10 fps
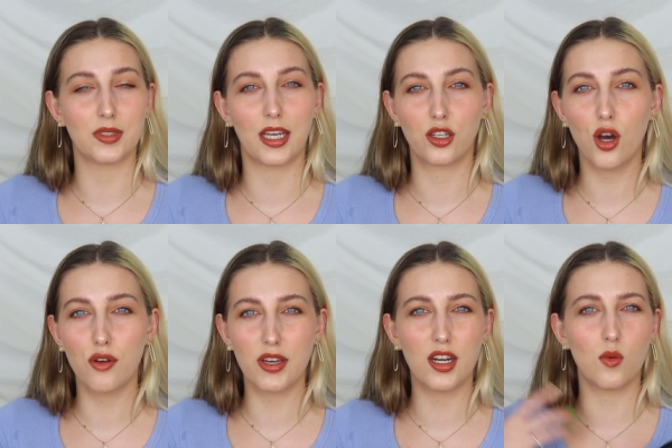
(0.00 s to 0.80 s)
with like
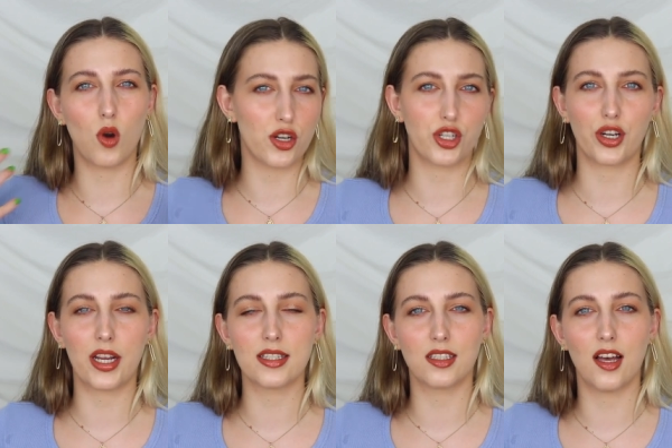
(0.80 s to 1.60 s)
COVID and washing your
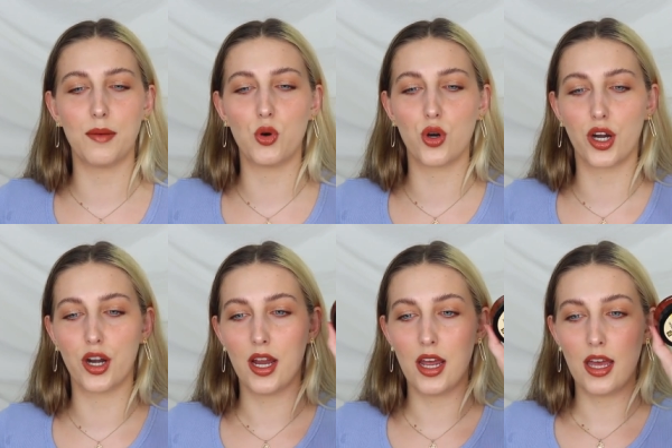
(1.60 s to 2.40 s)
hands a lot
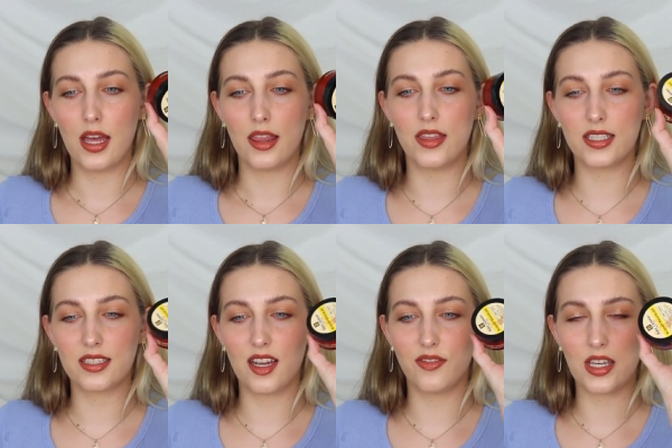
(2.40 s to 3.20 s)
more. This
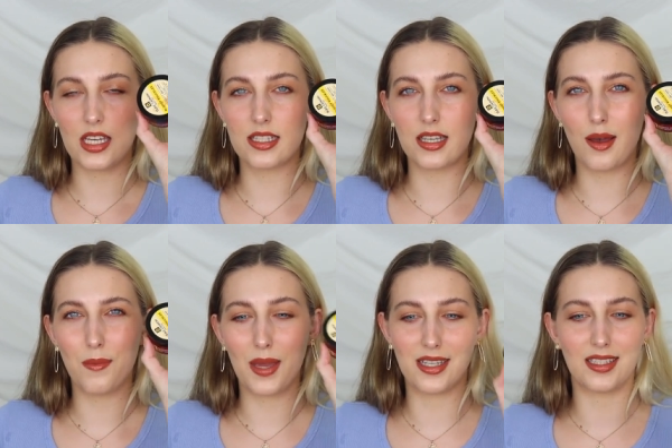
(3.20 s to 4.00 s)
stuff is
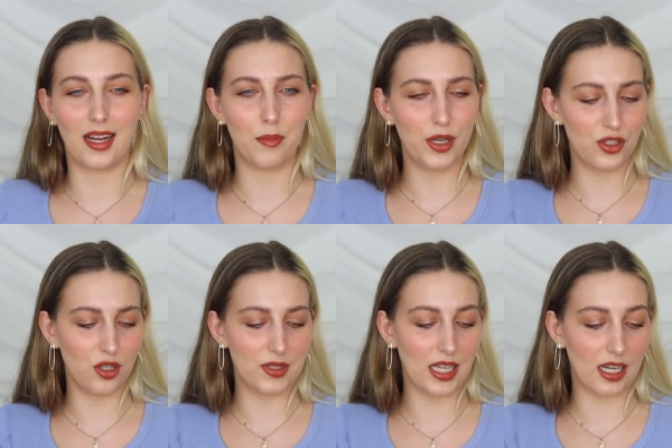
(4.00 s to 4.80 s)
amazing. I'm pretty
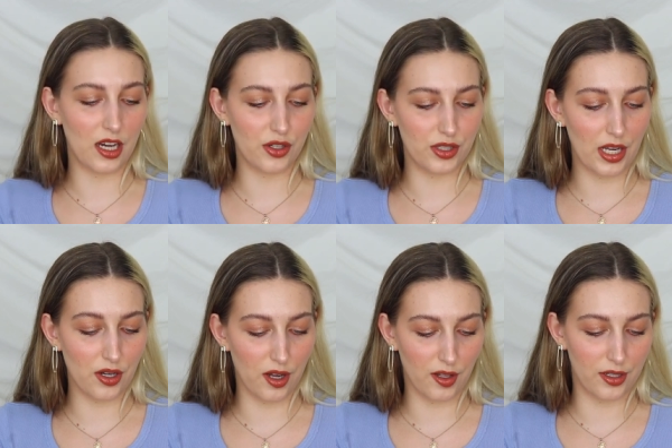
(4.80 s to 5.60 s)
sure it was like under
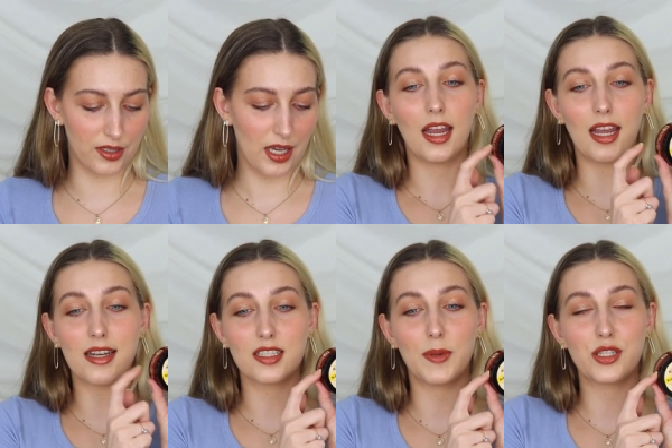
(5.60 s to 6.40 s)
$10
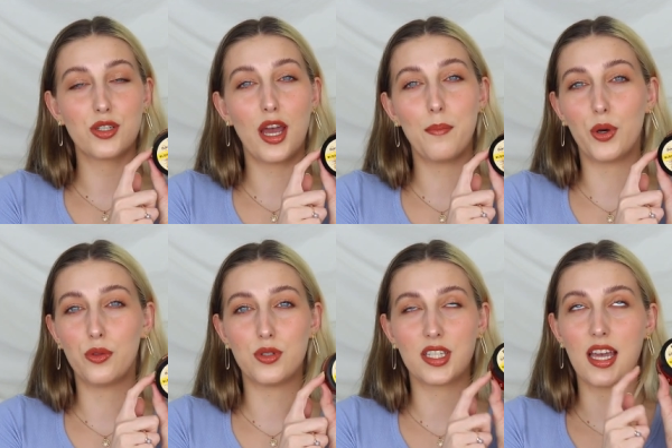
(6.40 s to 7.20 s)
and Spencer and I
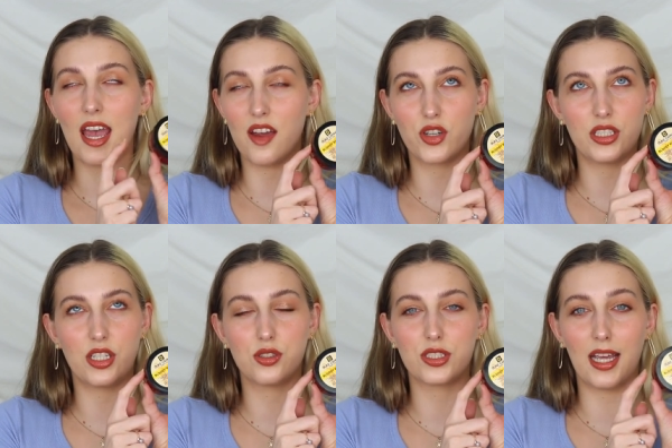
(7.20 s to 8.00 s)
both use it every
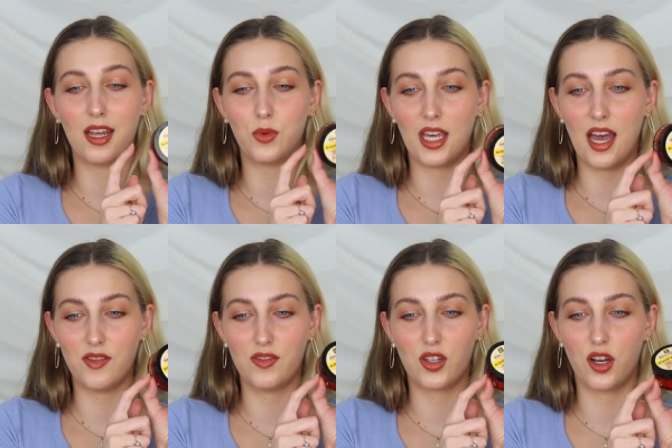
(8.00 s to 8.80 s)
single day and we
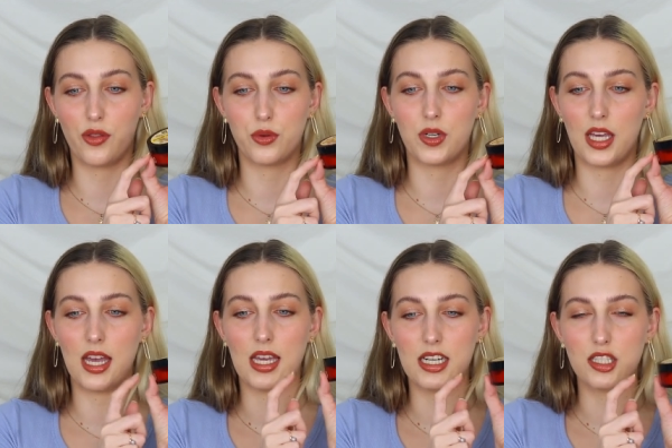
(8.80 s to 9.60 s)
haven't even gone through it
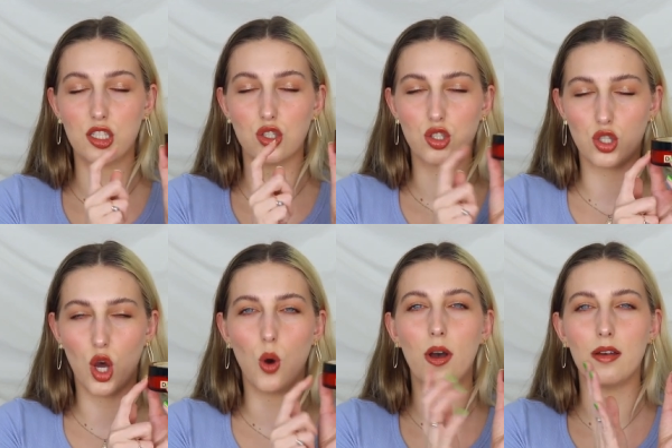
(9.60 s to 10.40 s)
yet. It is
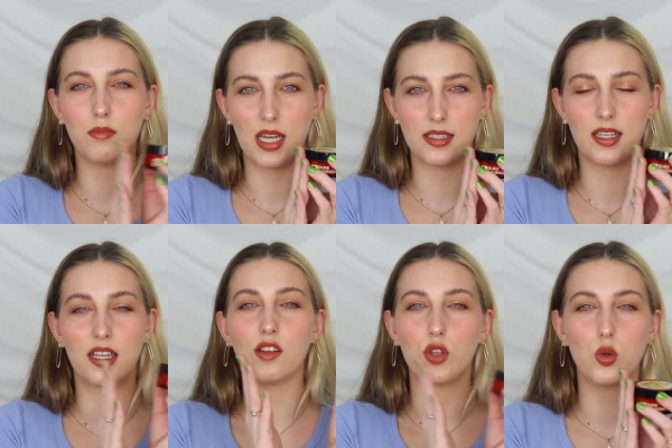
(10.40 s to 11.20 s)
so amazing.
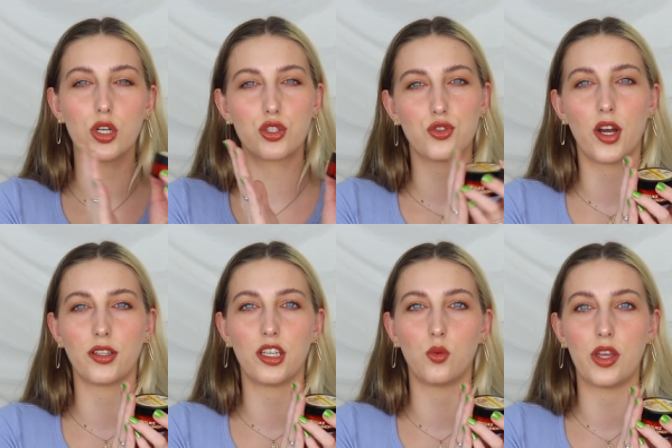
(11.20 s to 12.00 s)
If you are
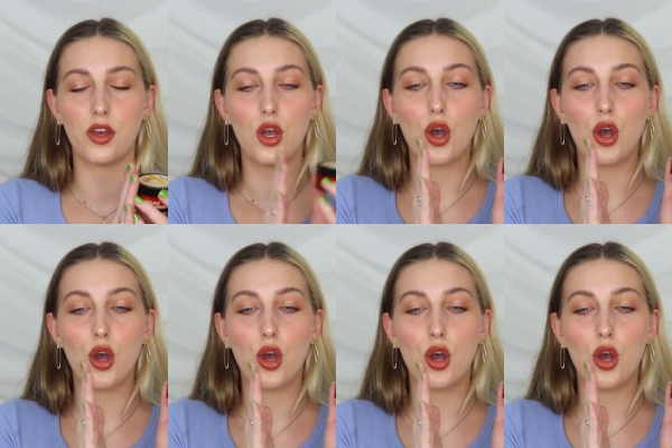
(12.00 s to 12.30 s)
struggling with